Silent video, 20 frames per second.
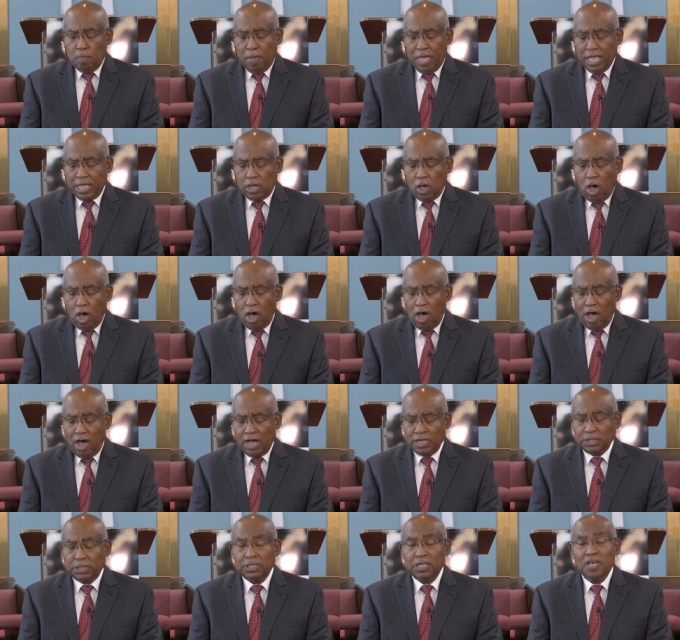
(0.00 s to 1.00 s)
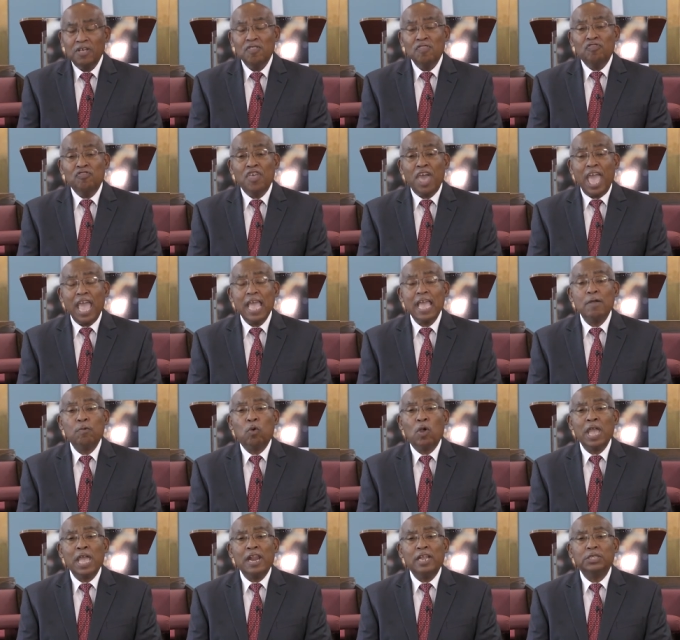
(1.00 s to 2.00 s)
because they
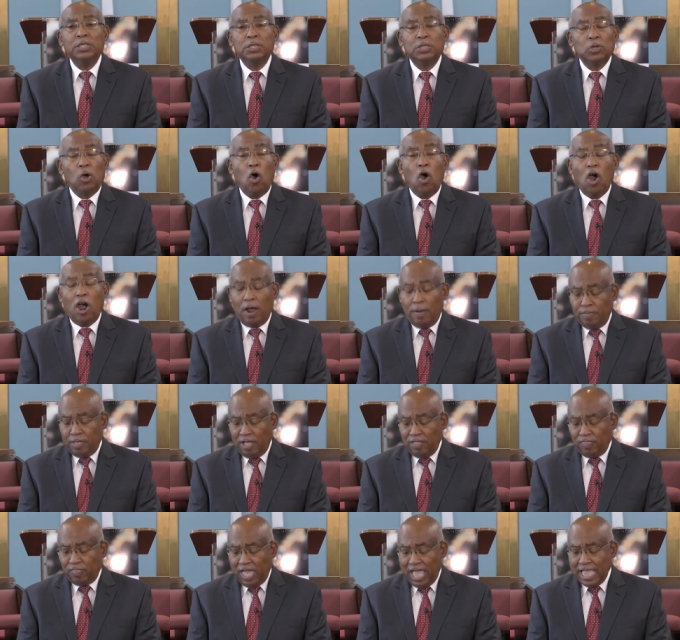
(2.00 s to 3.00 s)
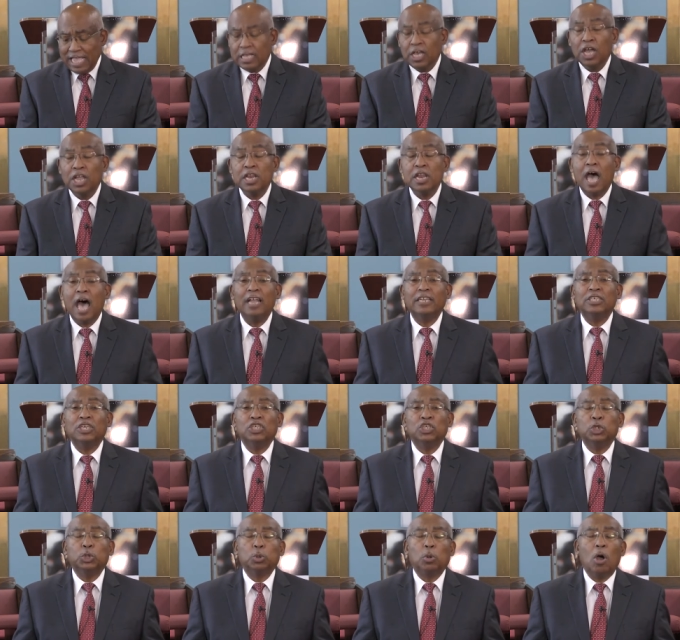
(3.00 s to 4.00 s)
were in a storm that they could not
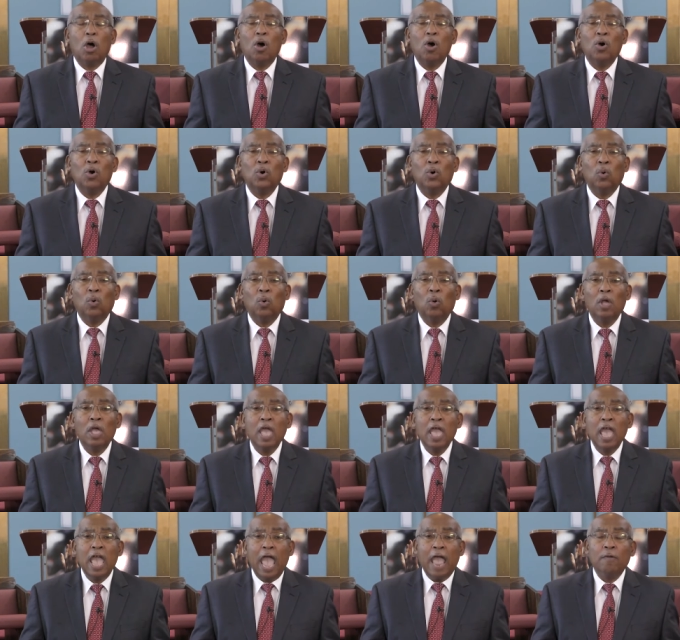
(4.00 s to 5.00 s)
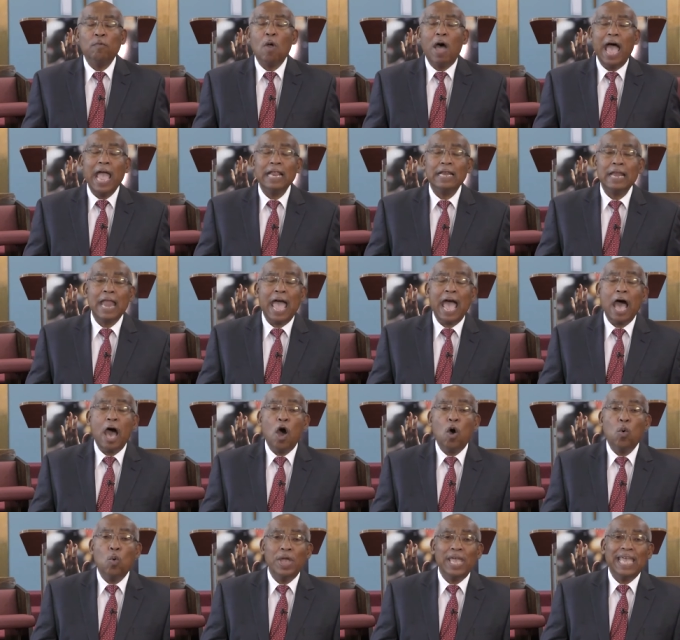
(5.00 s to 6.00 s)
control. And right
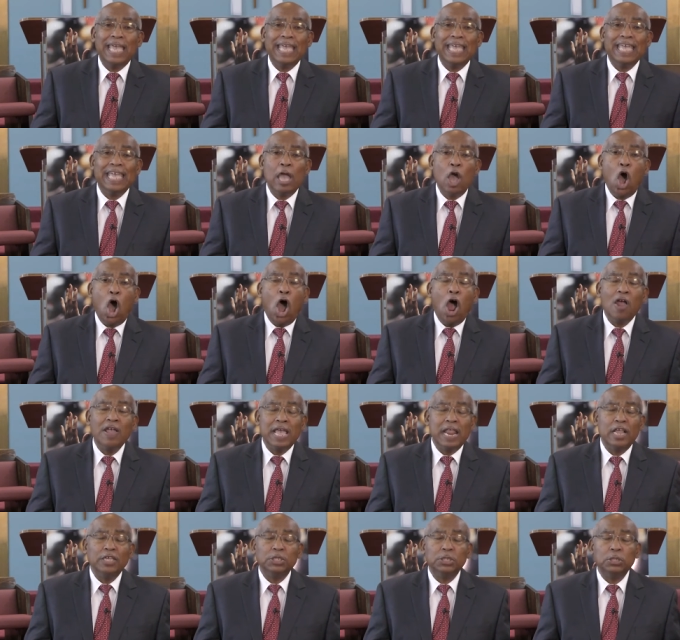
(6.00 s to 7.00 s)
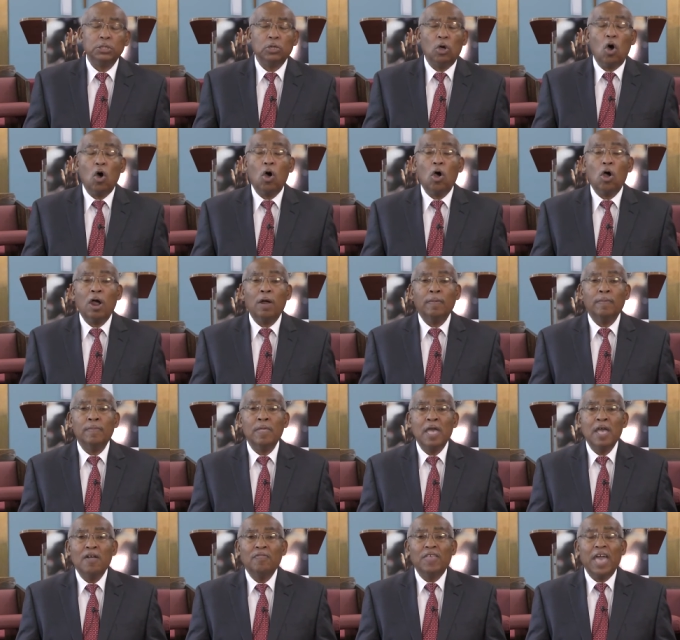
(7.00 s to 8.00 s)
now, we are in a
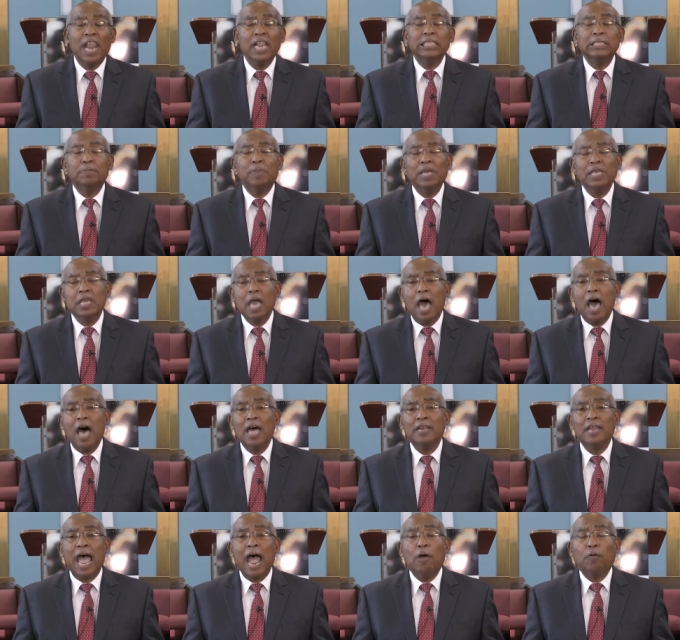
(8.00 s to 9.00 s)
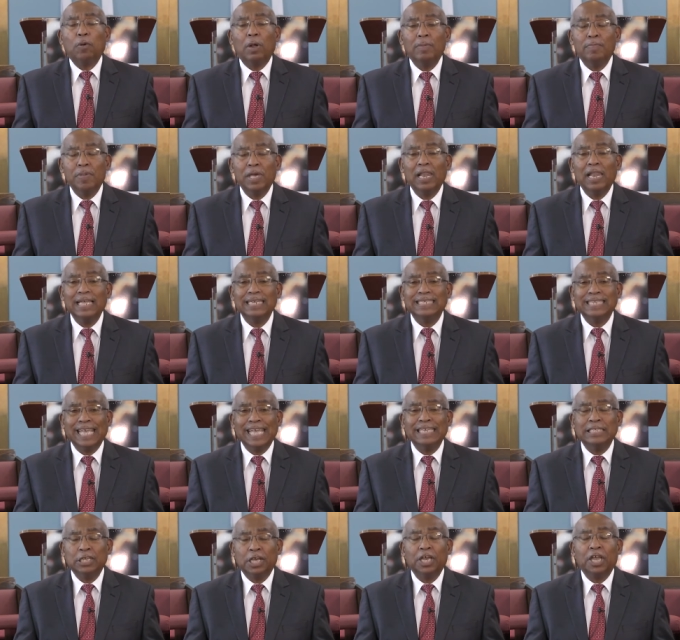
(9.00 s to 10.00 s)
storm that is beyond our
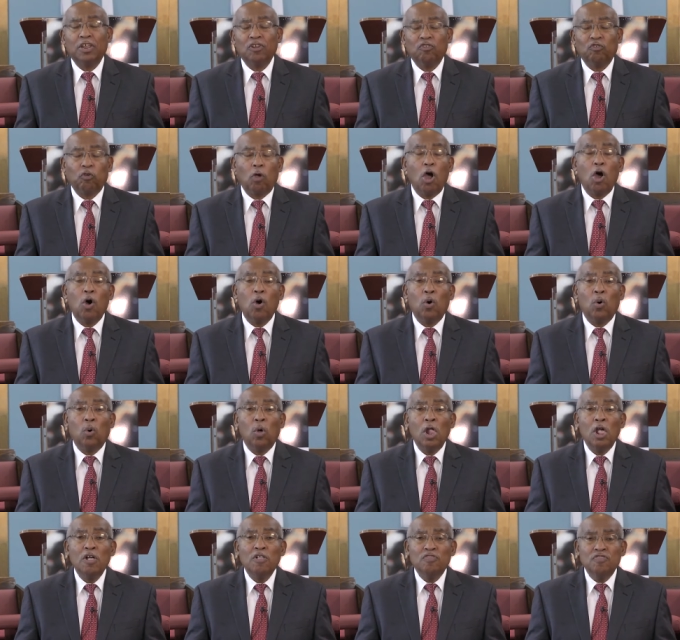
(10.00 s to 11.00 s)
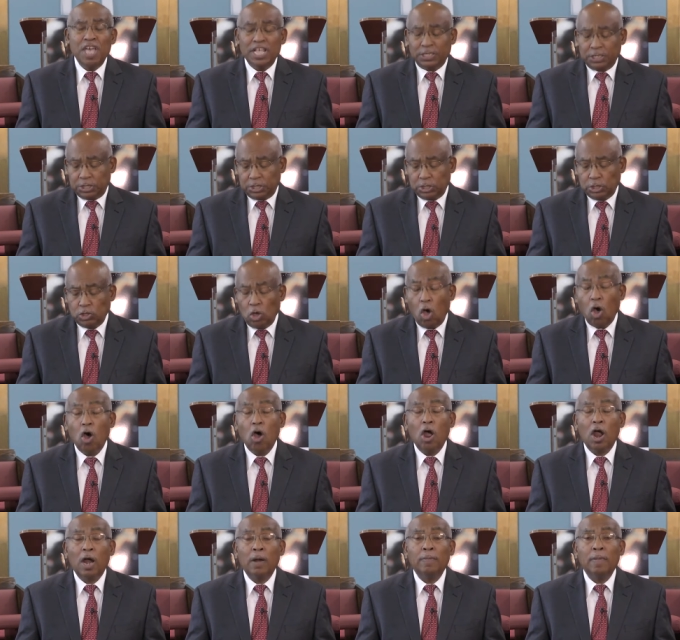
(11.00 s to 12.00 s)
ability to control. This
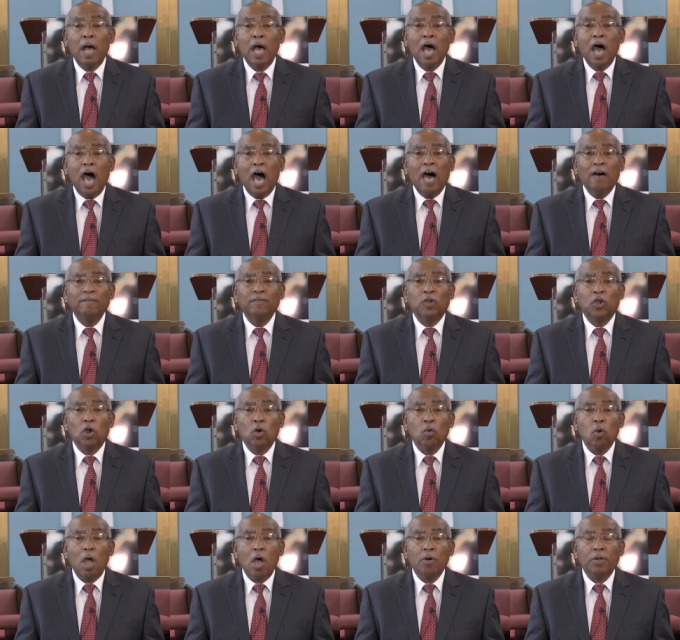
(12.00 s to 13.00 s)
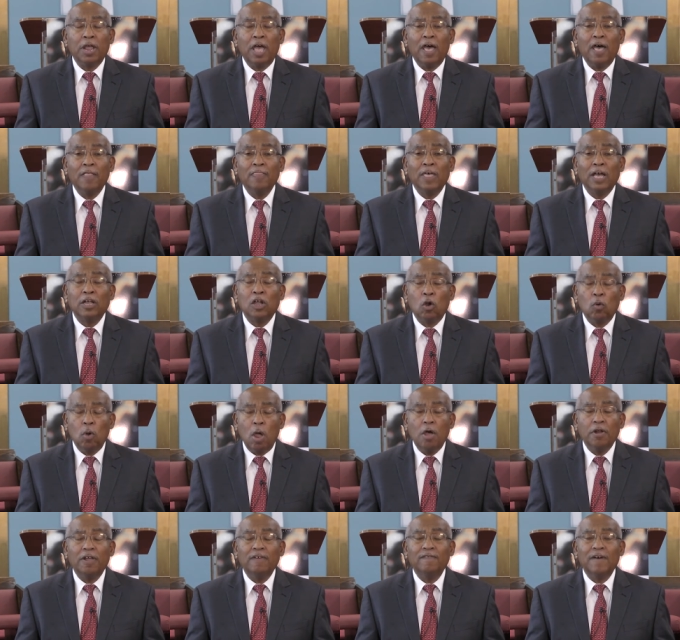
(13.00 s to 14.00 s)
storm of corona, the
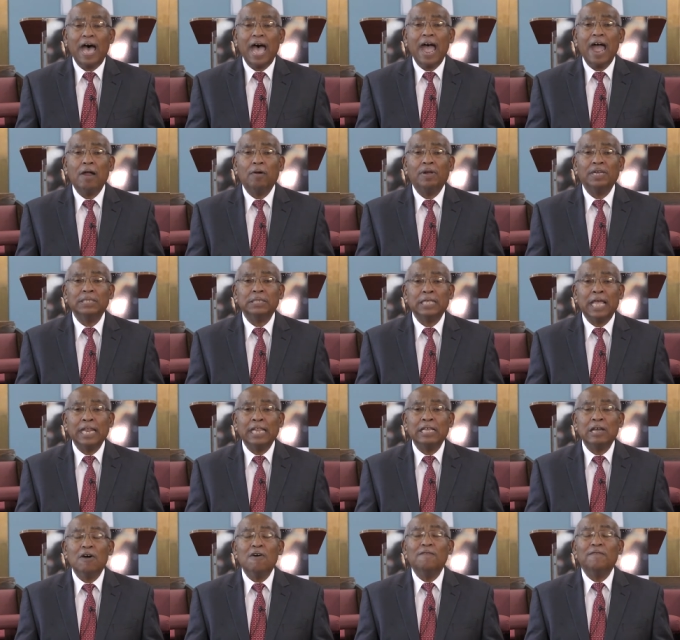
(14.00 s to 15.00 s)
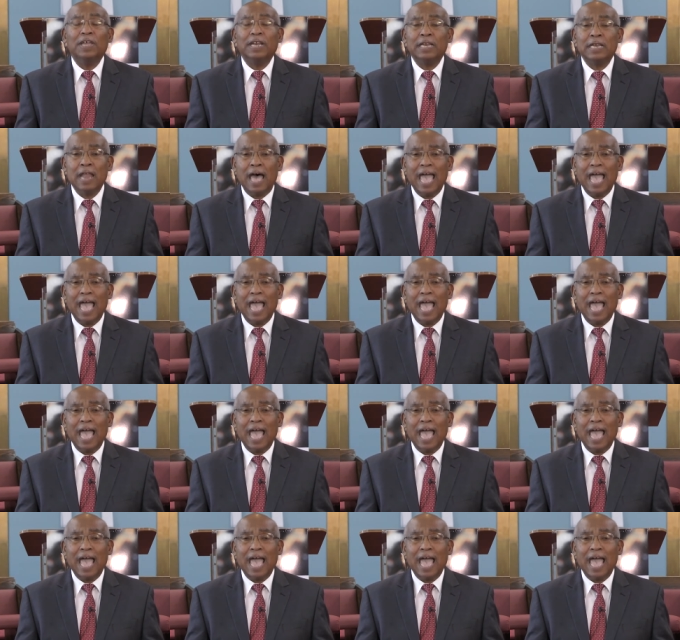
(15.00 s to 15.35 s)
coronavirus and COVID